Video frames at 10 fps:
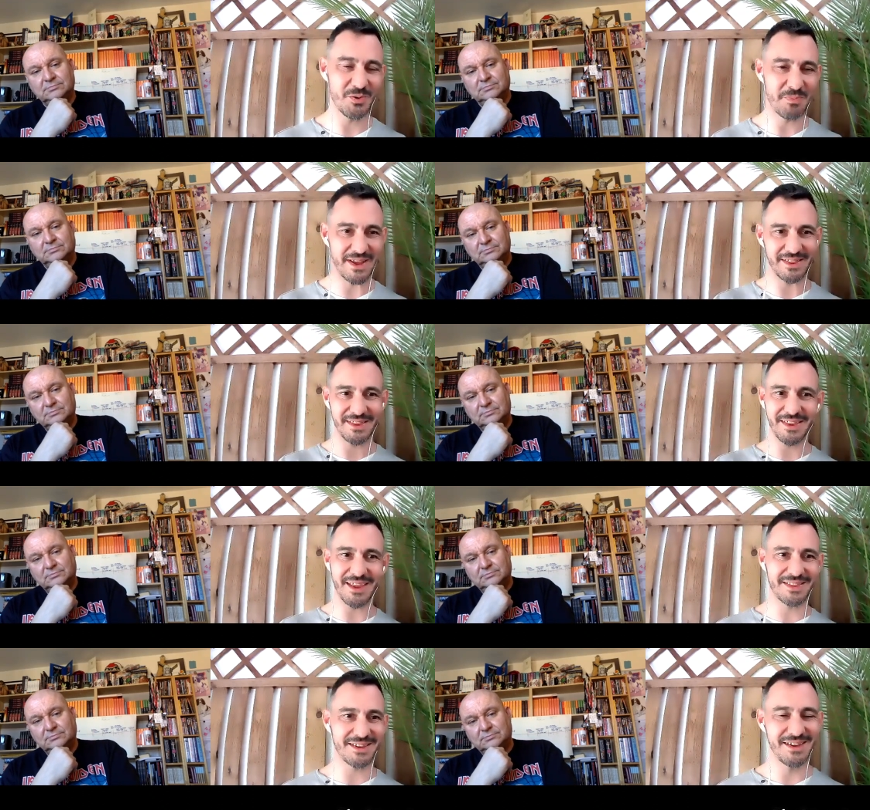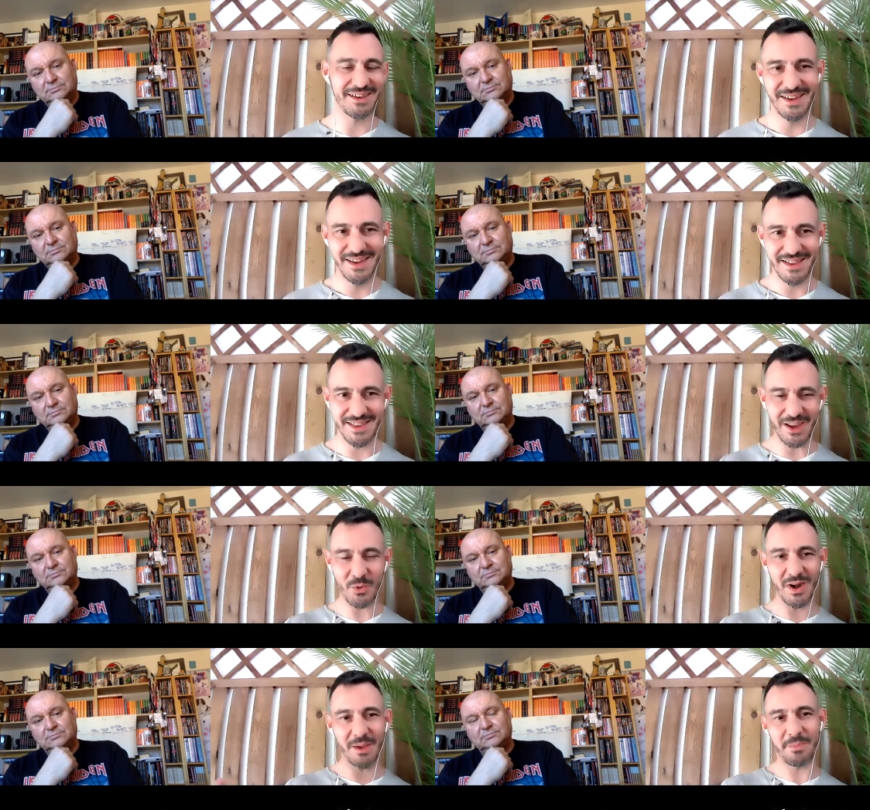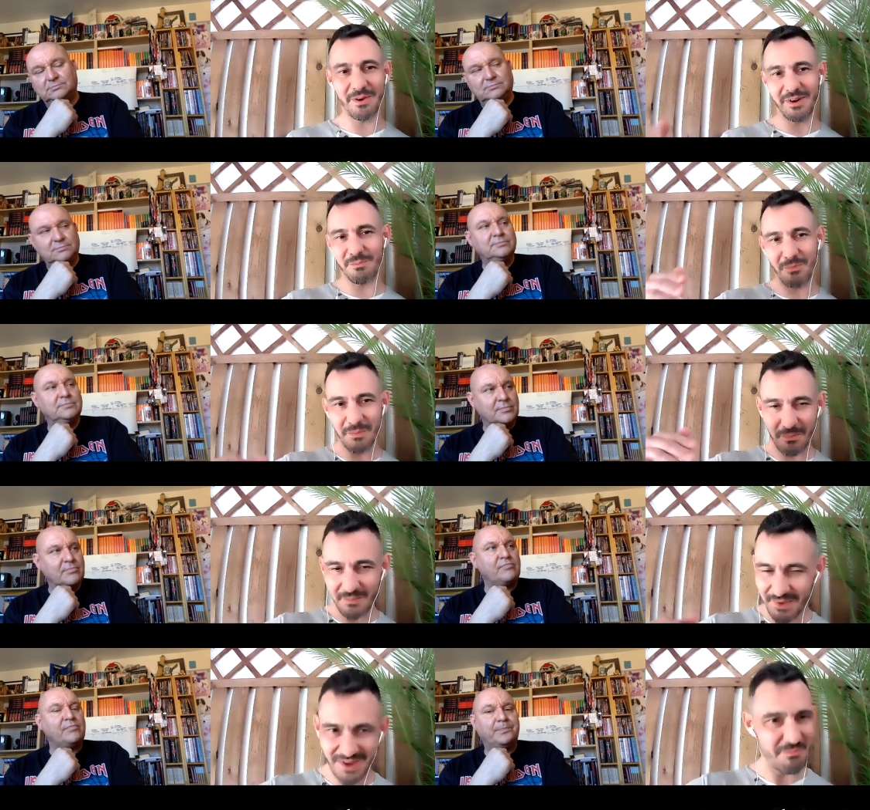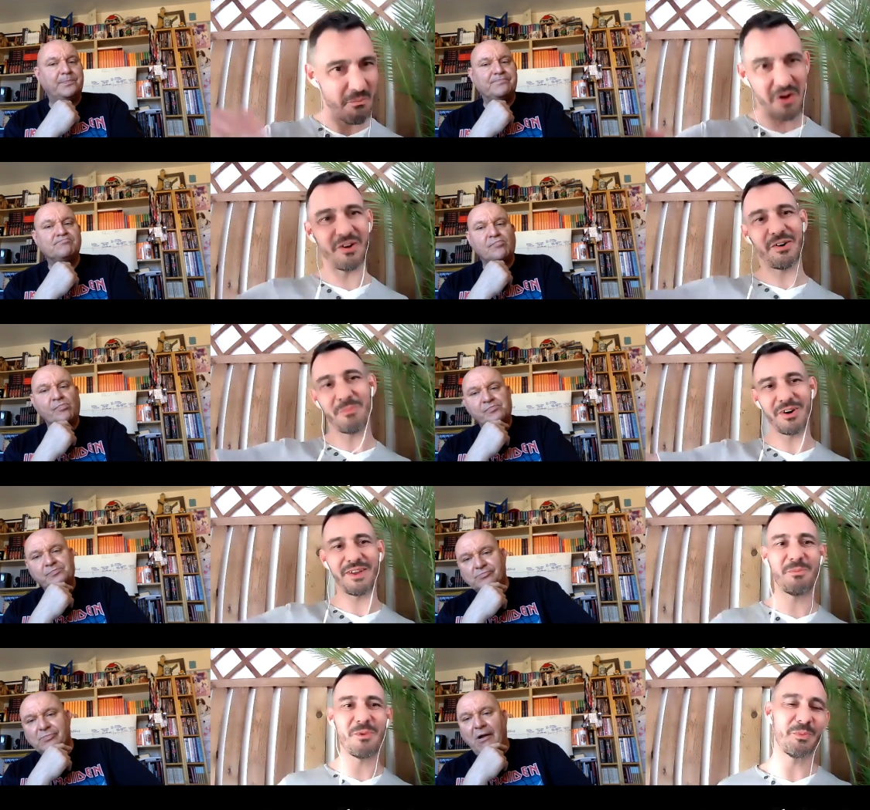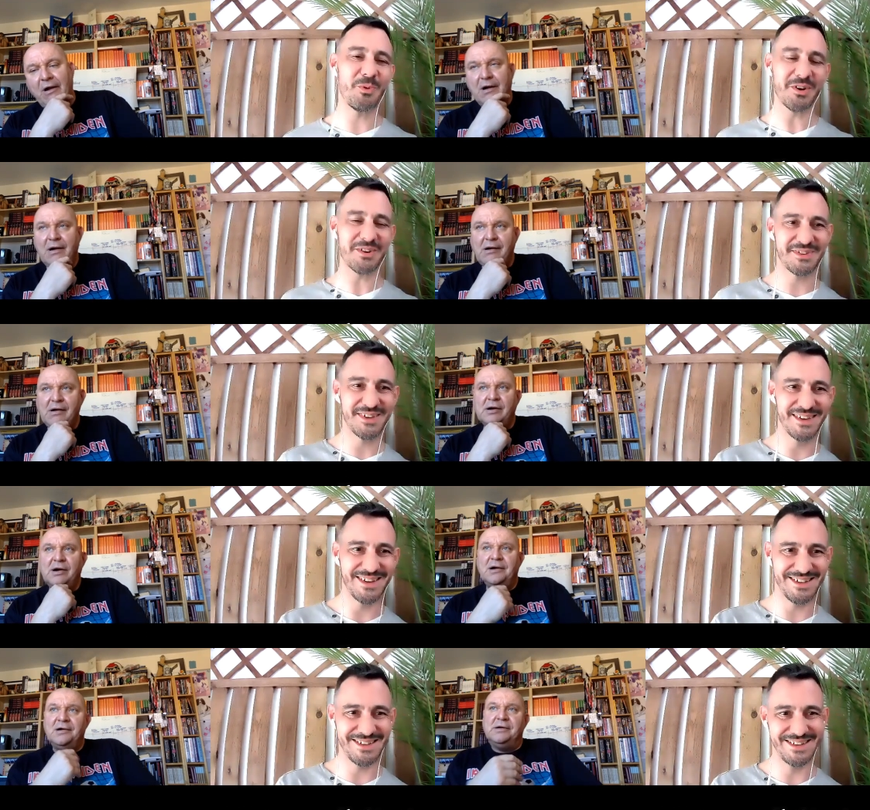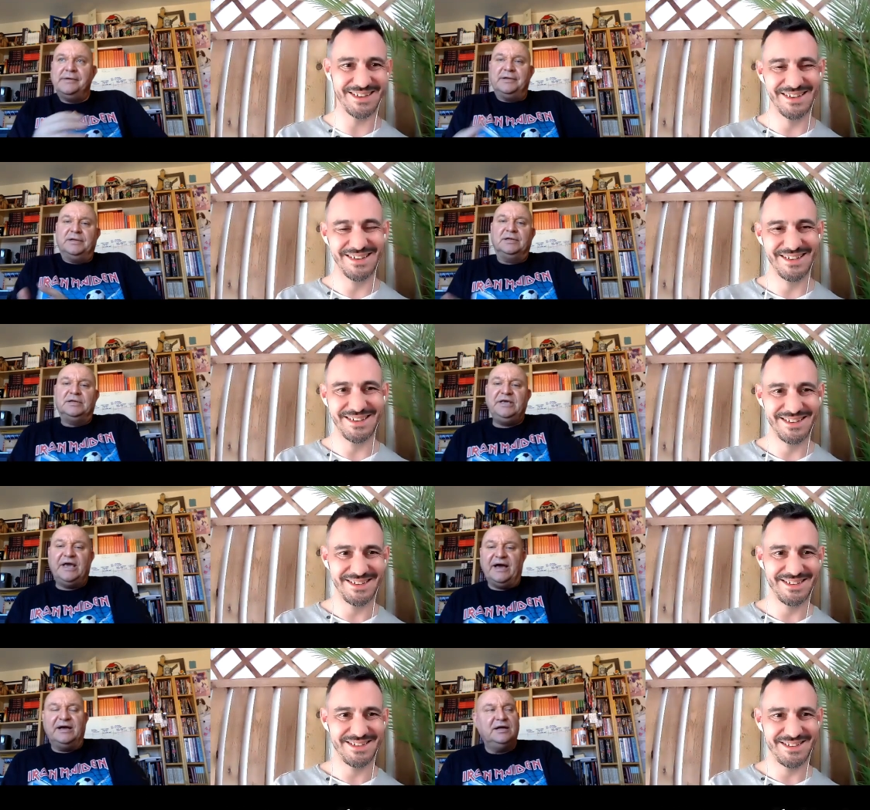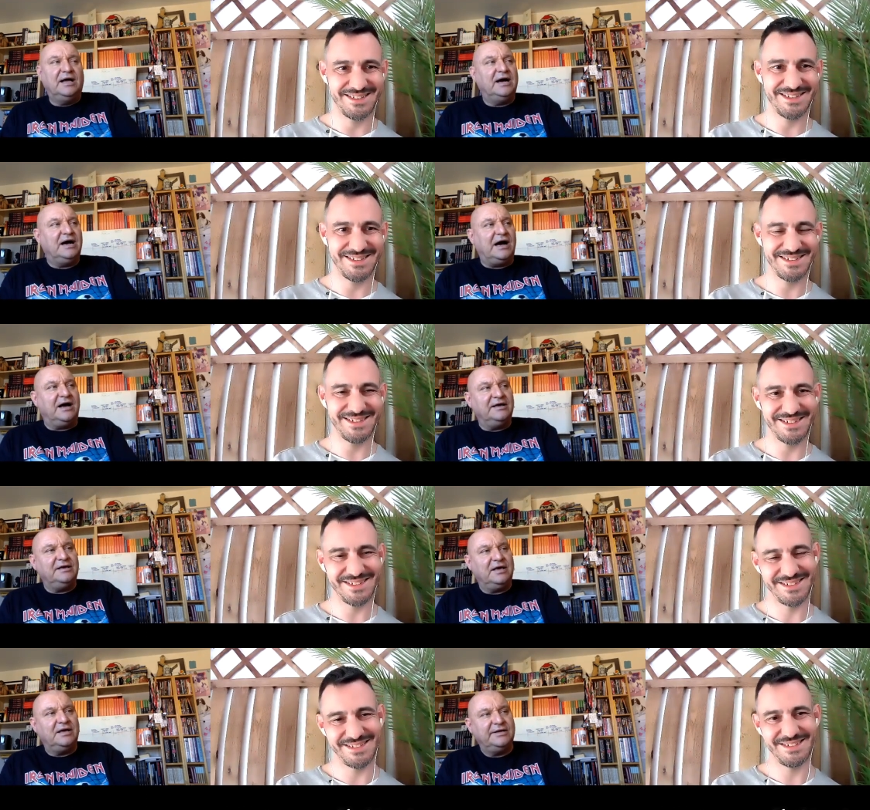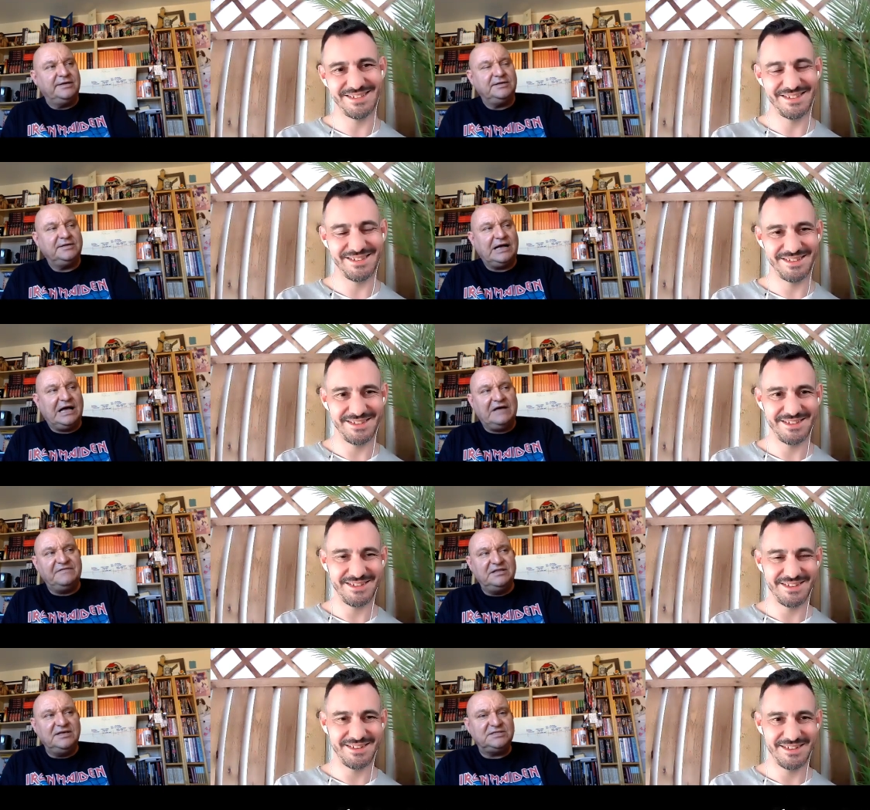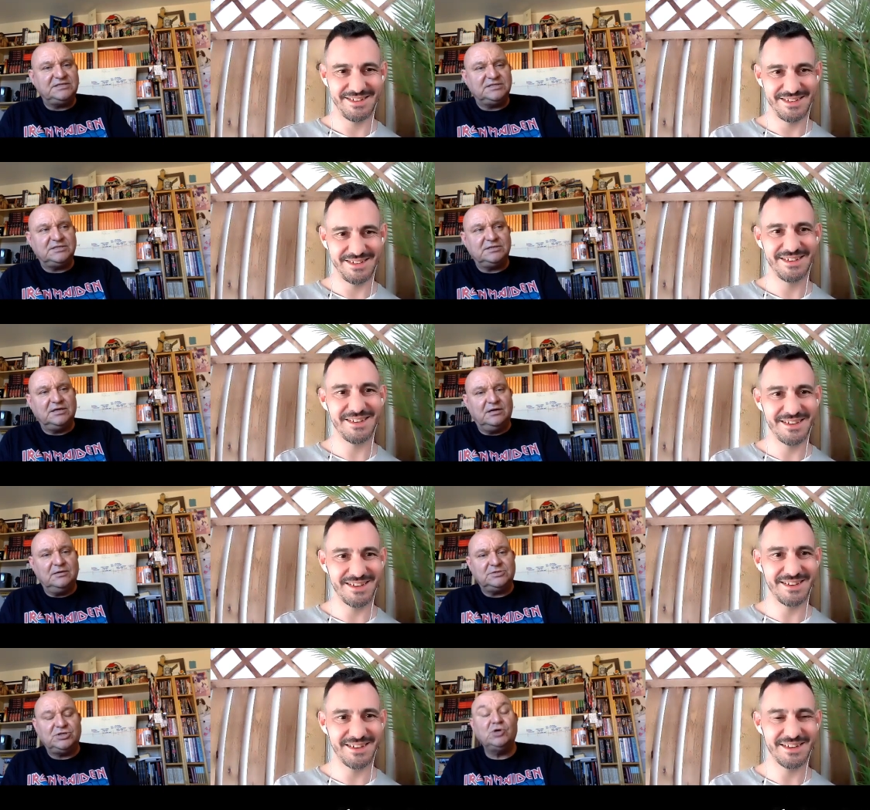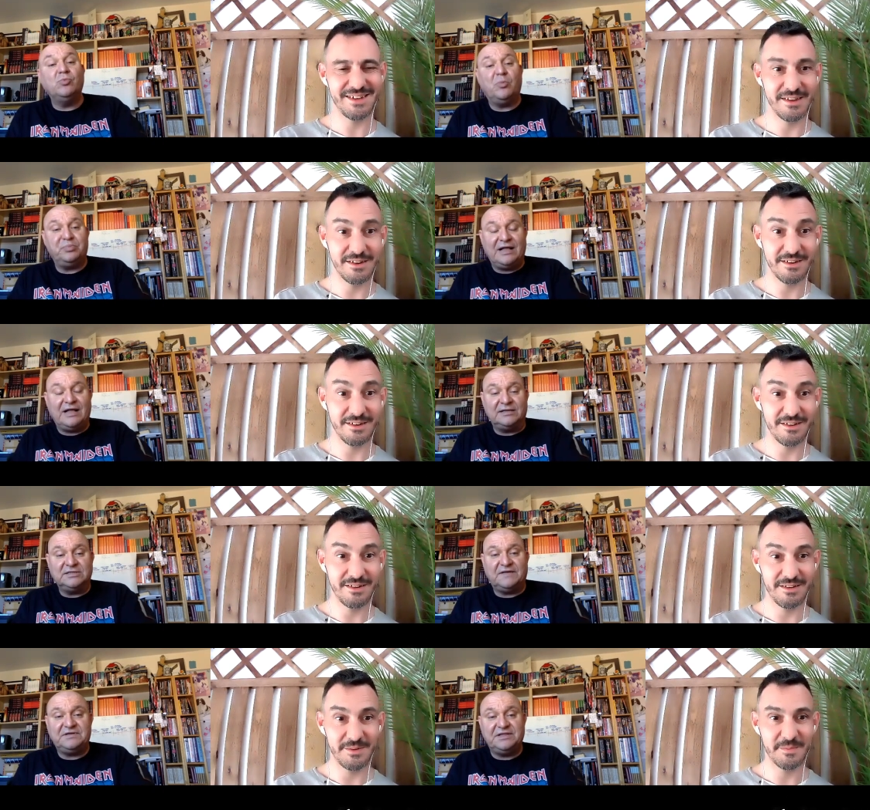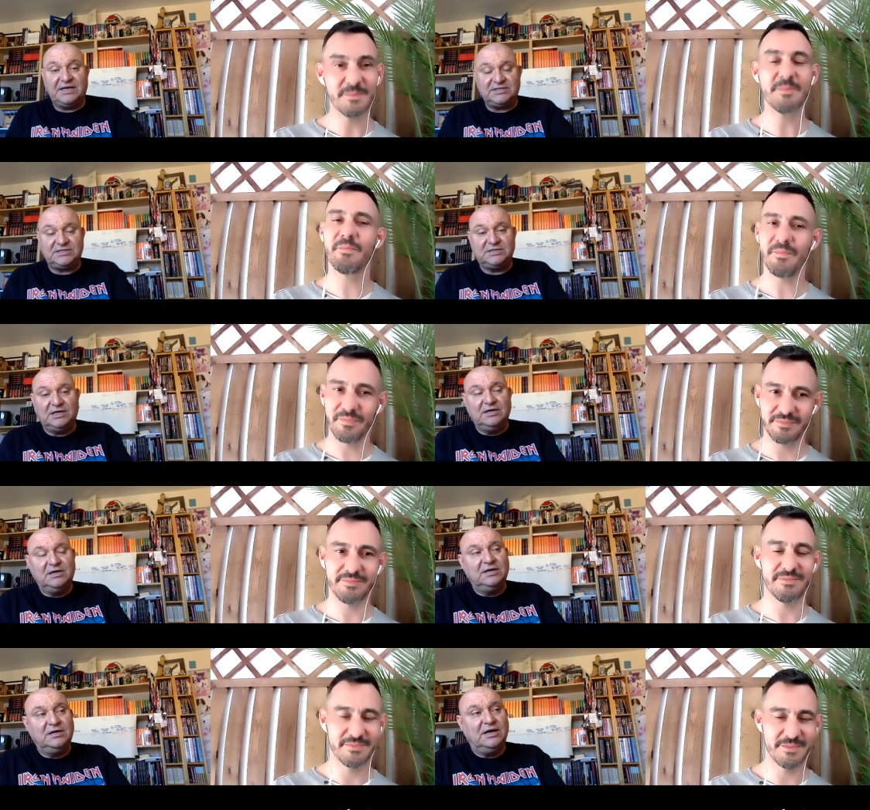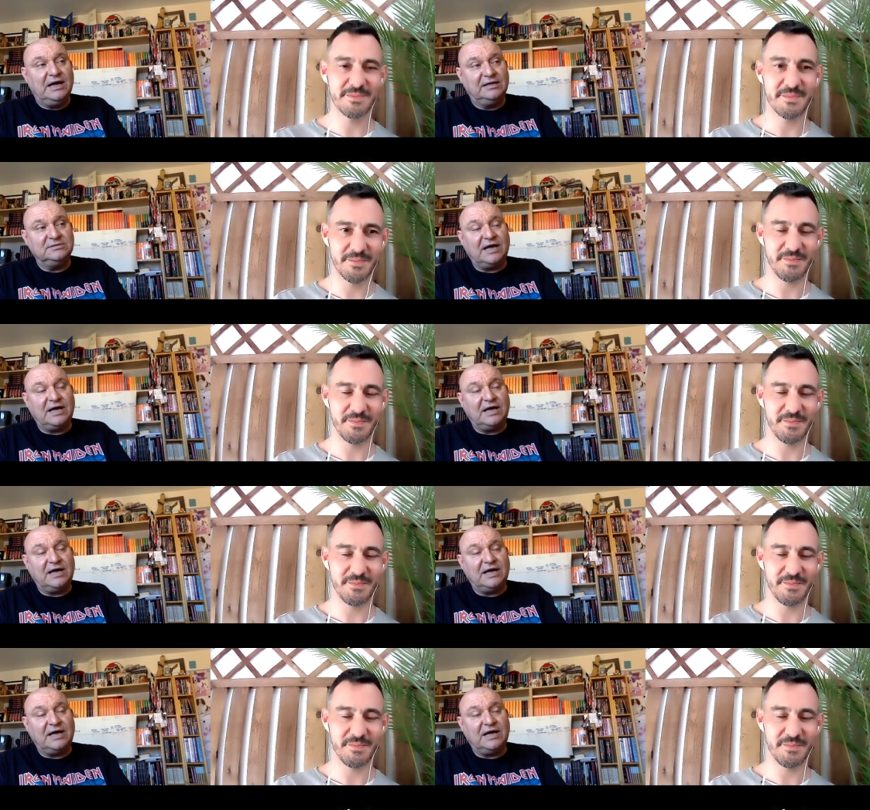Speaker 1: do you plan that they will appear in more, more and more books?
Speaker 2: Yeah, uh, I I have at least two more planned after this, and